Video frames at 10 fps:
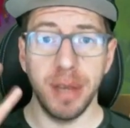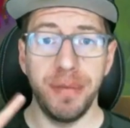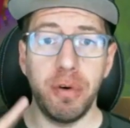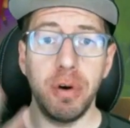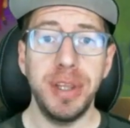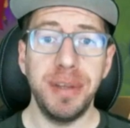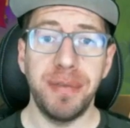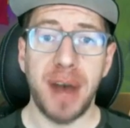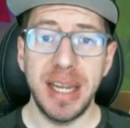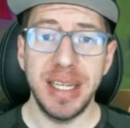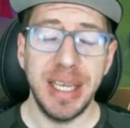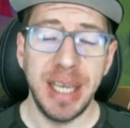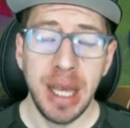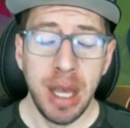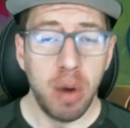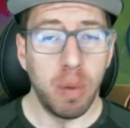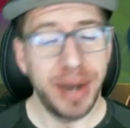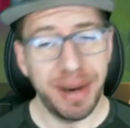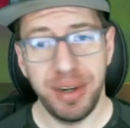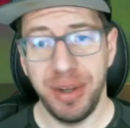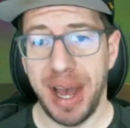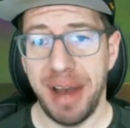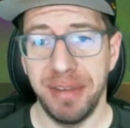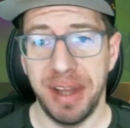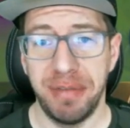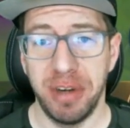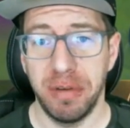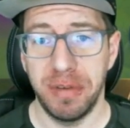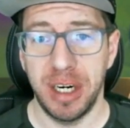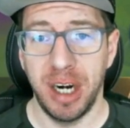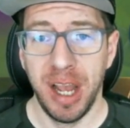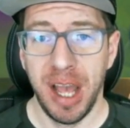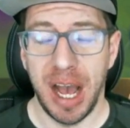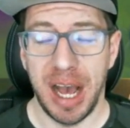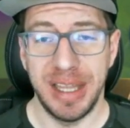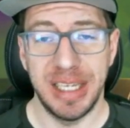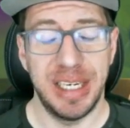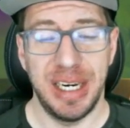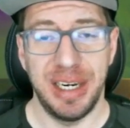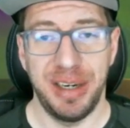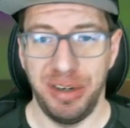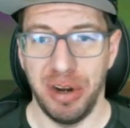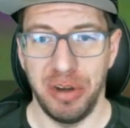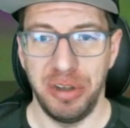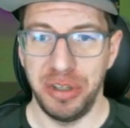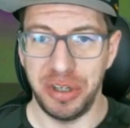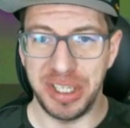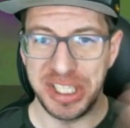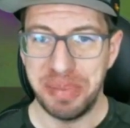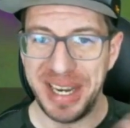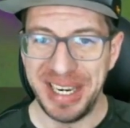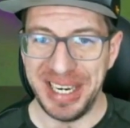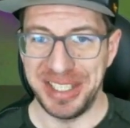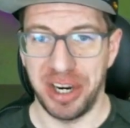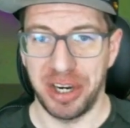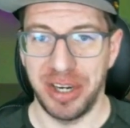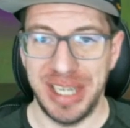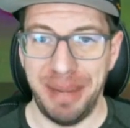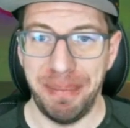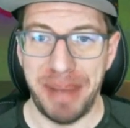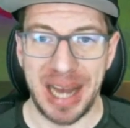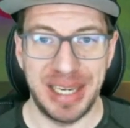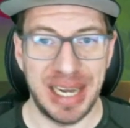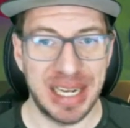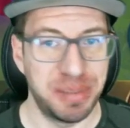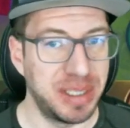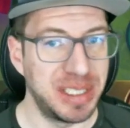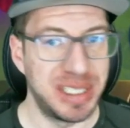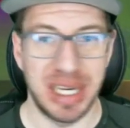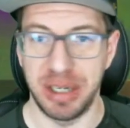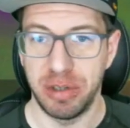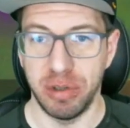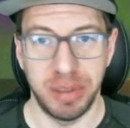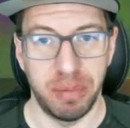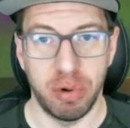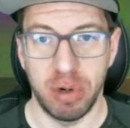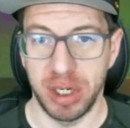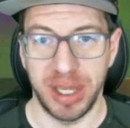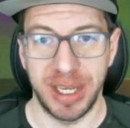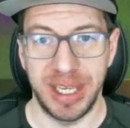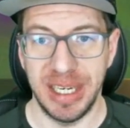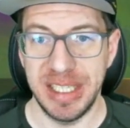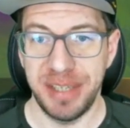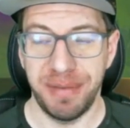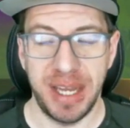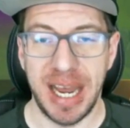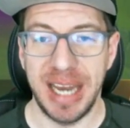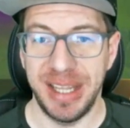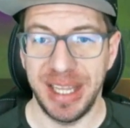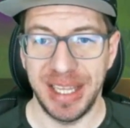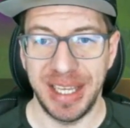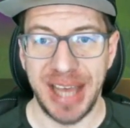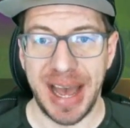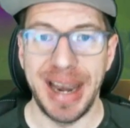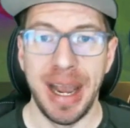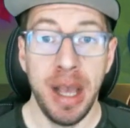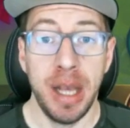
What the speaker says: Fourth and finally, whatever you have left over that you can spend it, it's not going to impact next month's golden board or lucky dice event, anything like that,